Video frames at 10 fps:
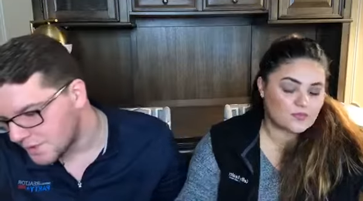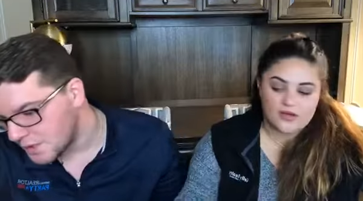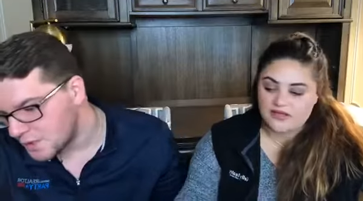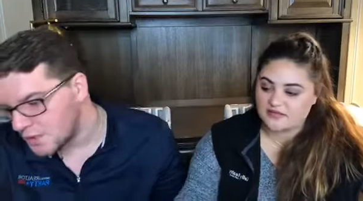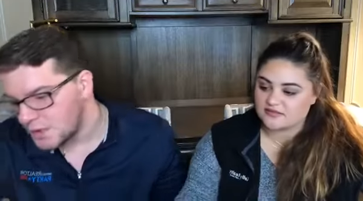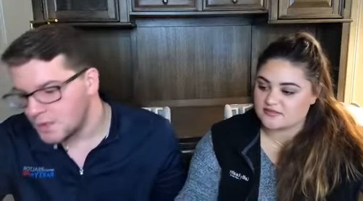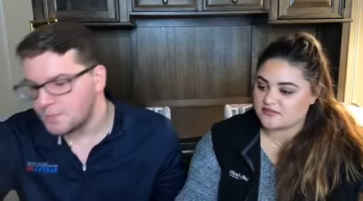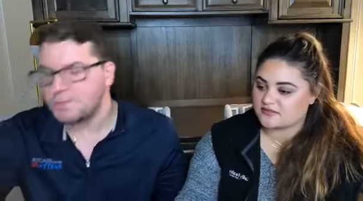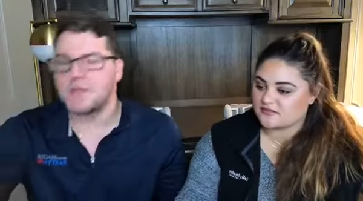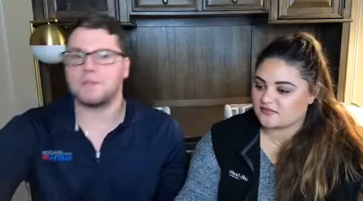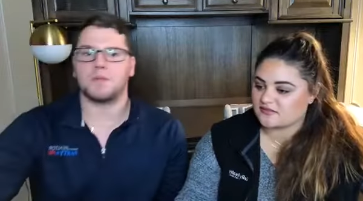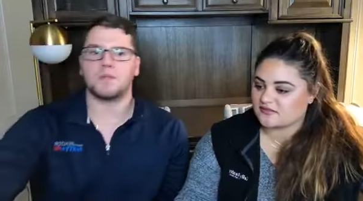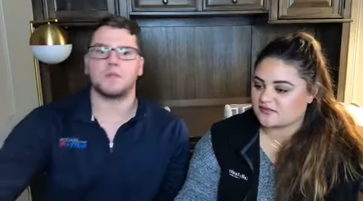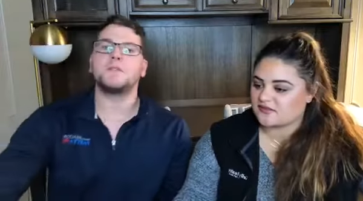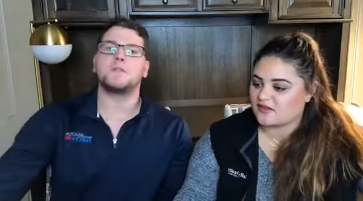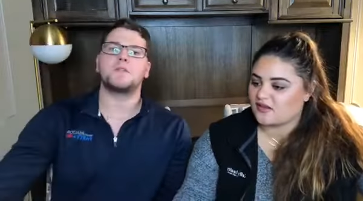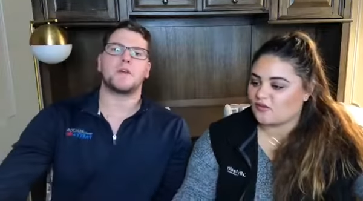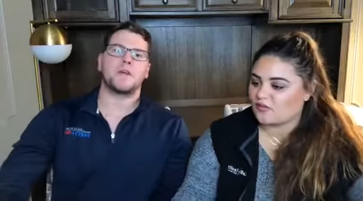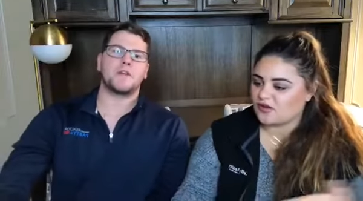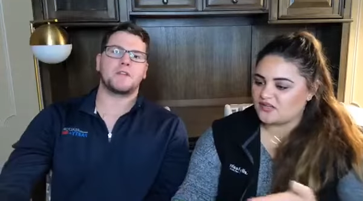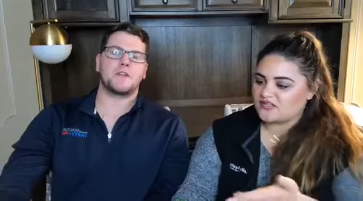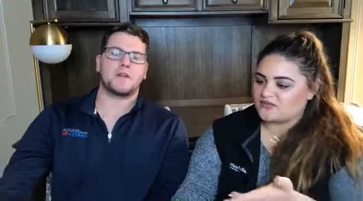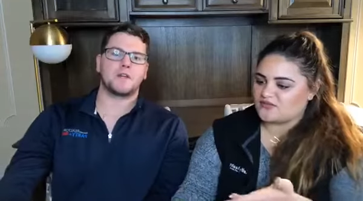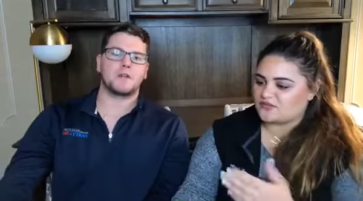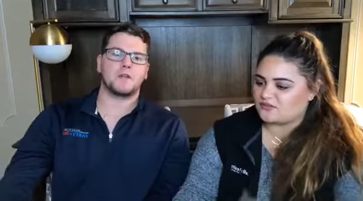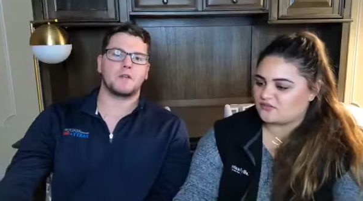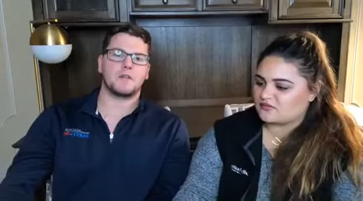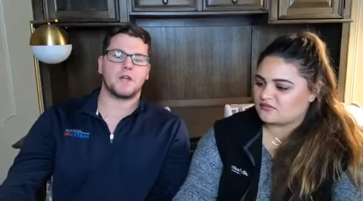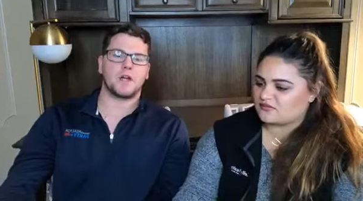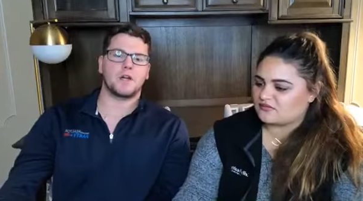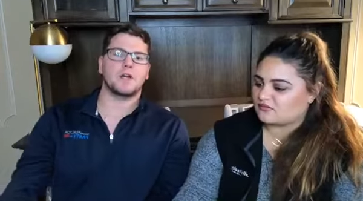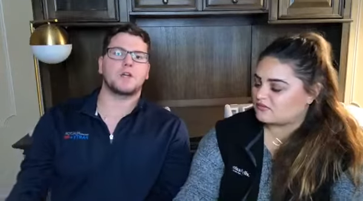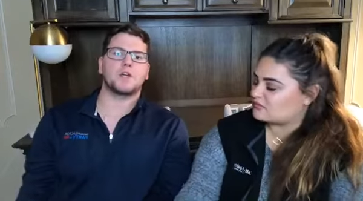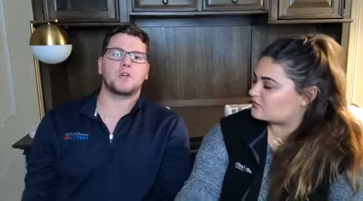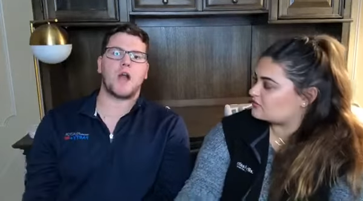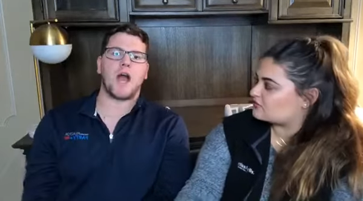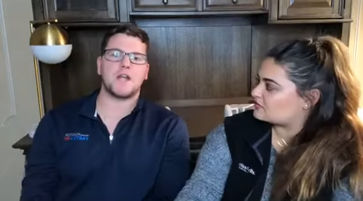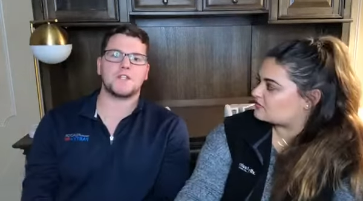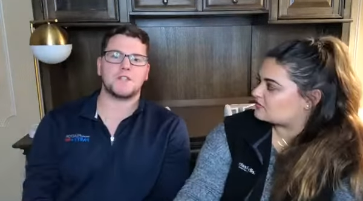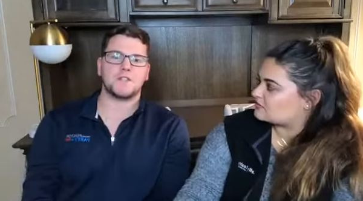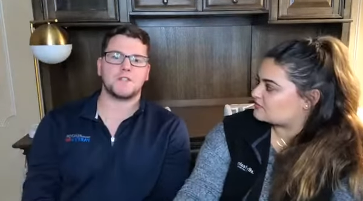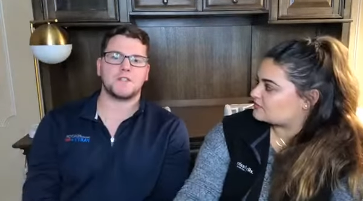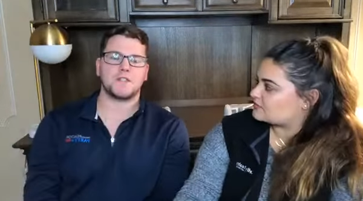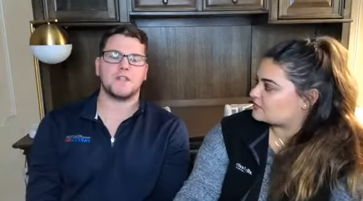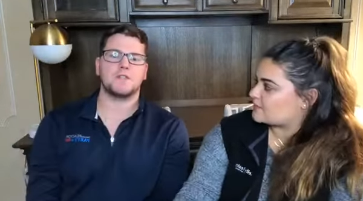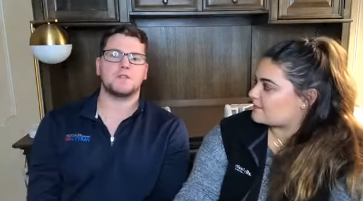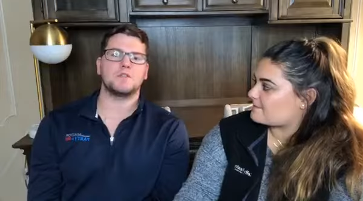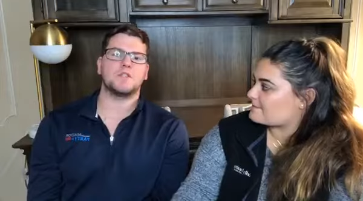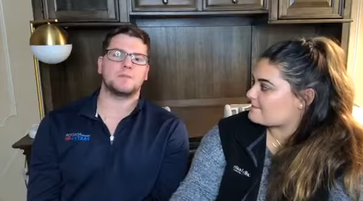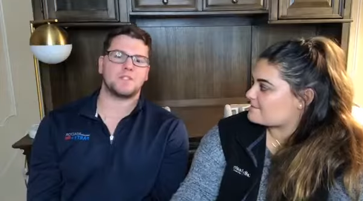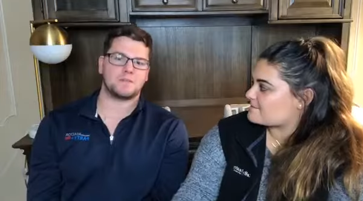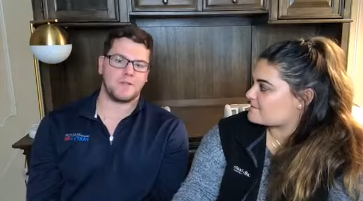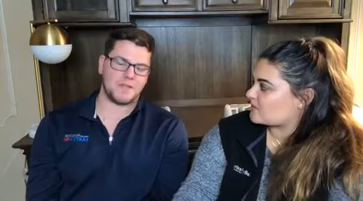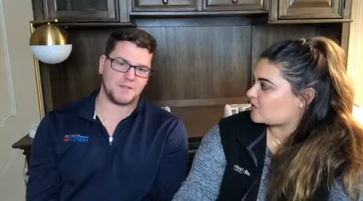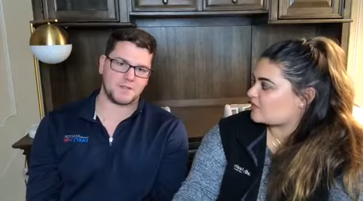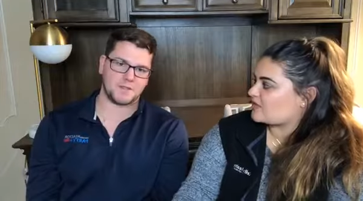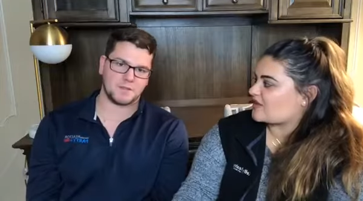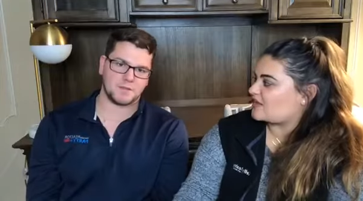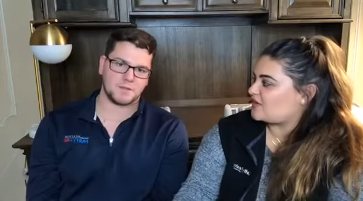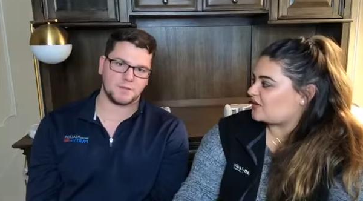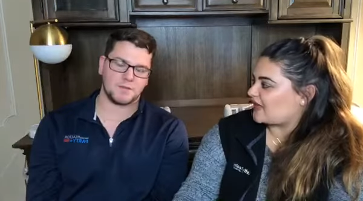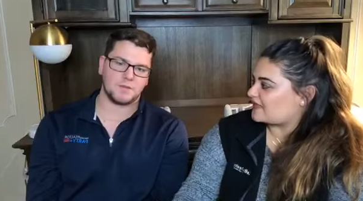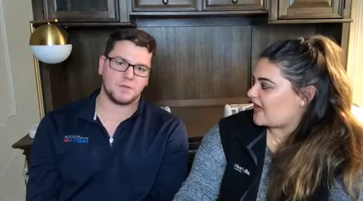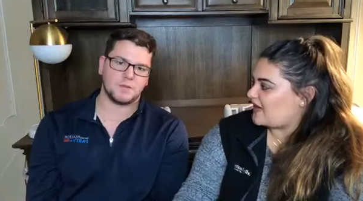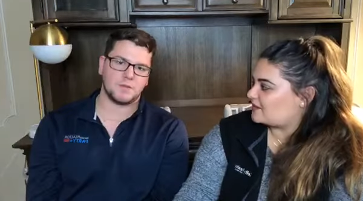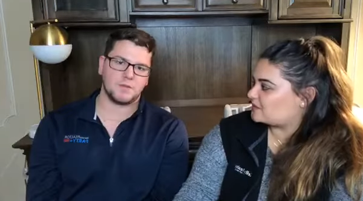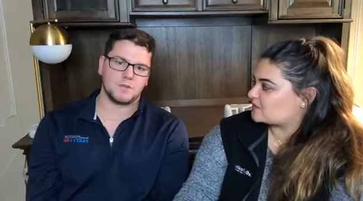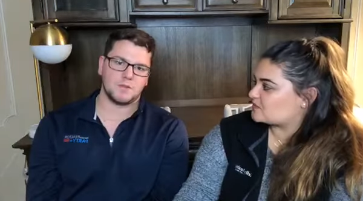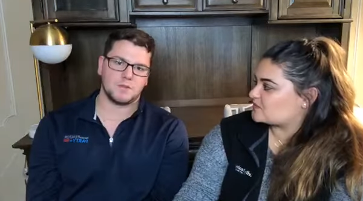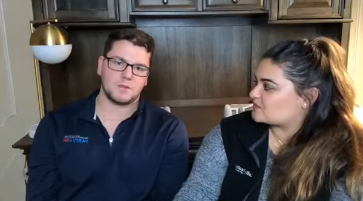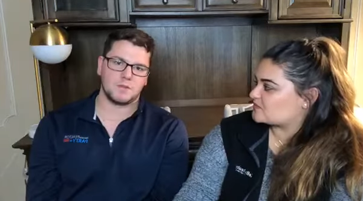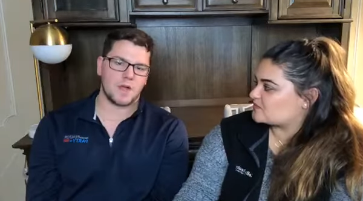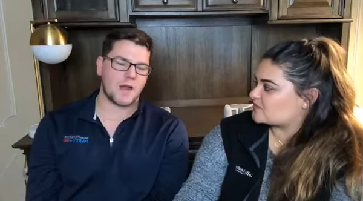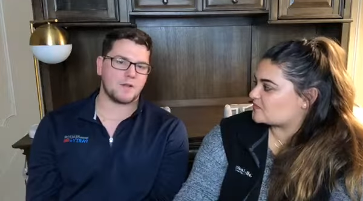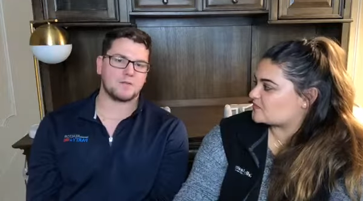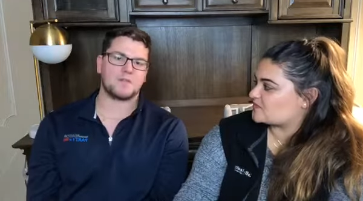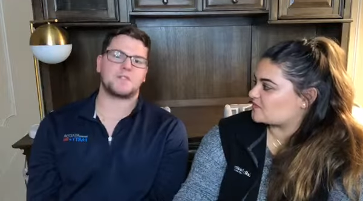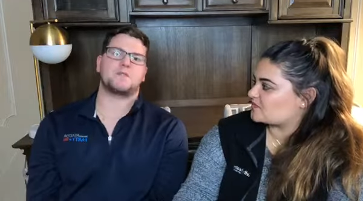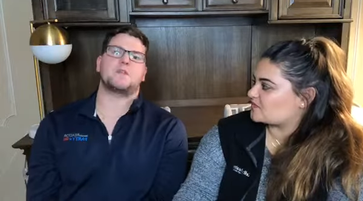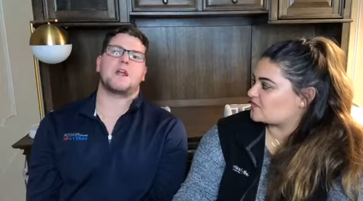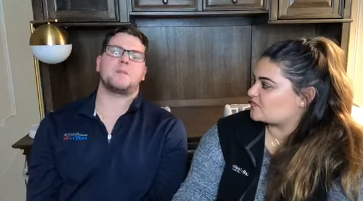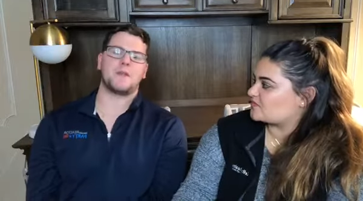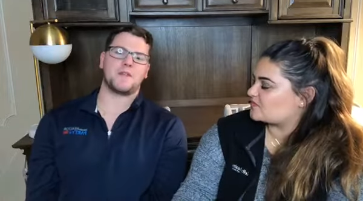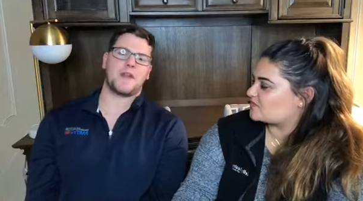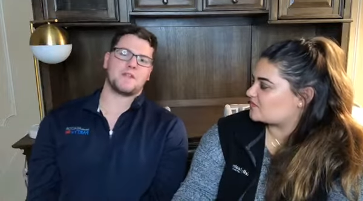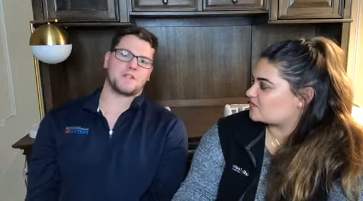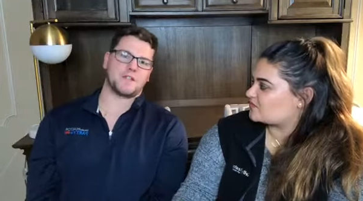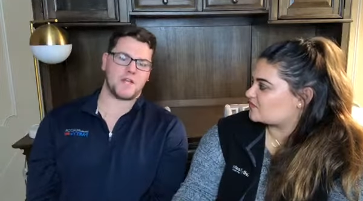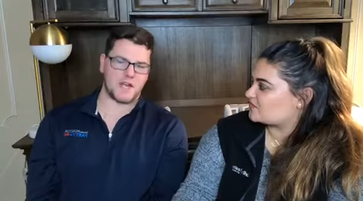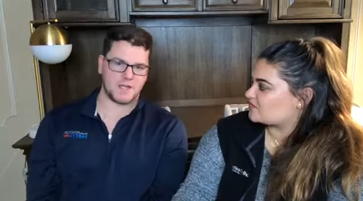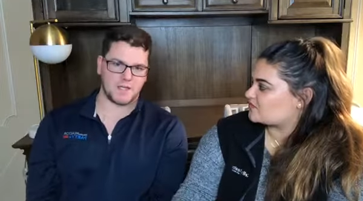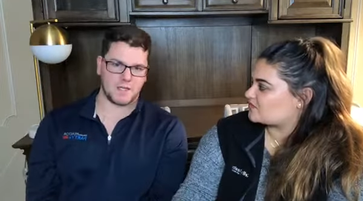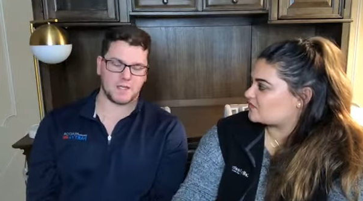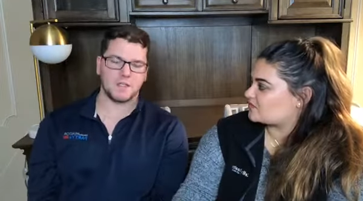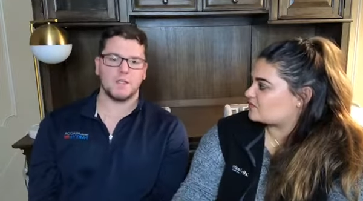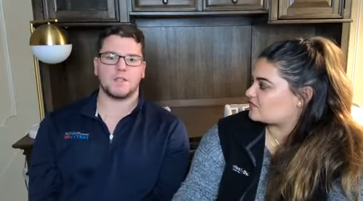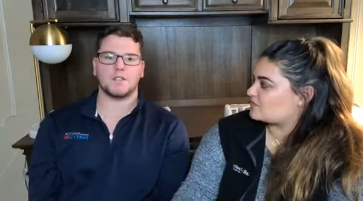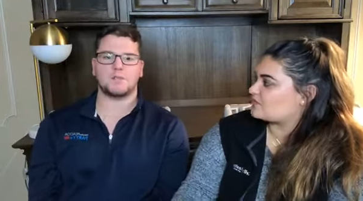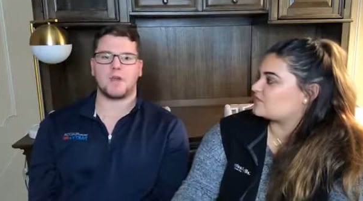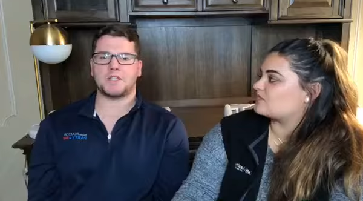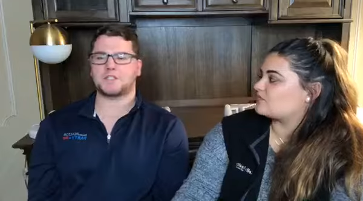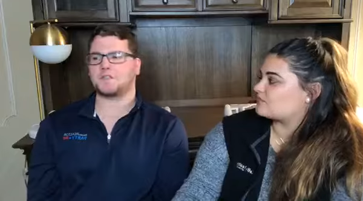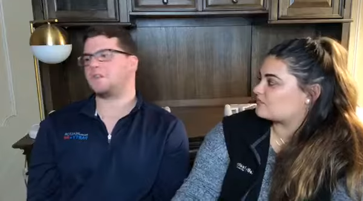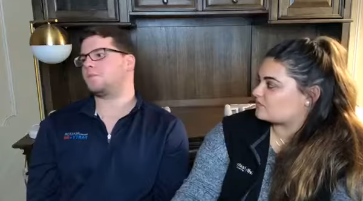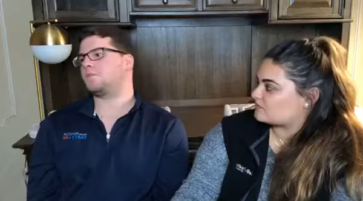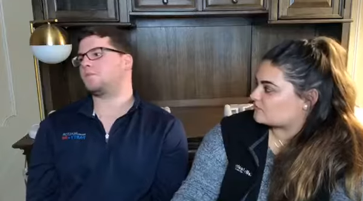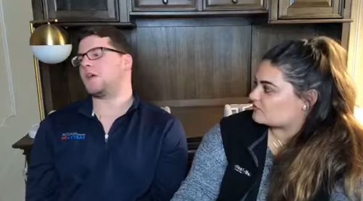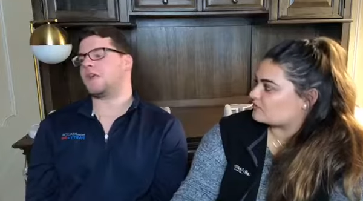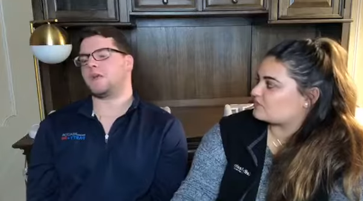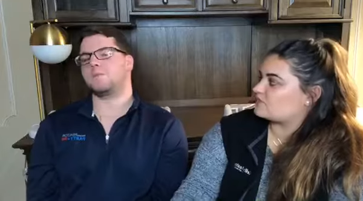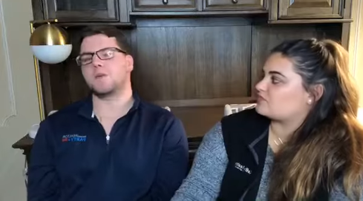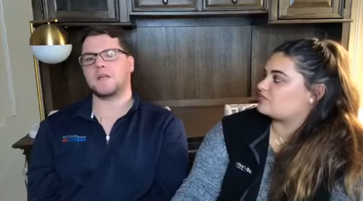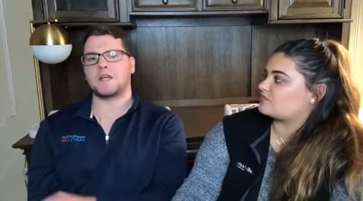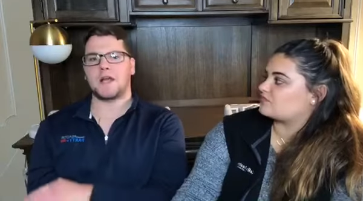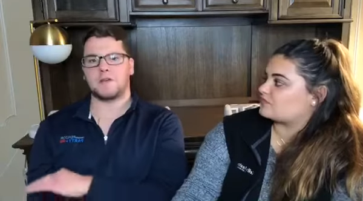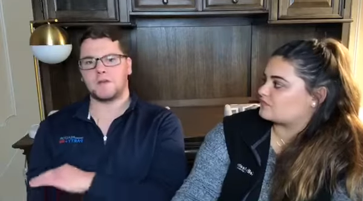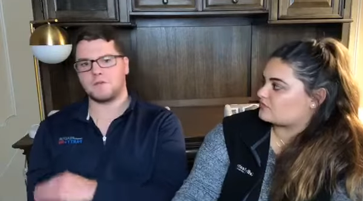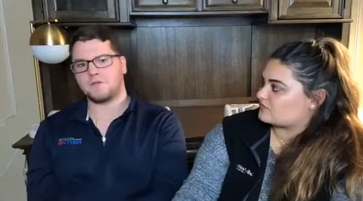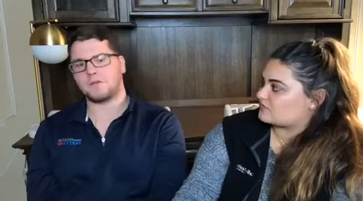Speaker 1: What? People turning their their garages into gym space.
Speaker 2: You don't like that?
Speaker 1: I don't recommend that as a good idea, especially if you're planning on putting down new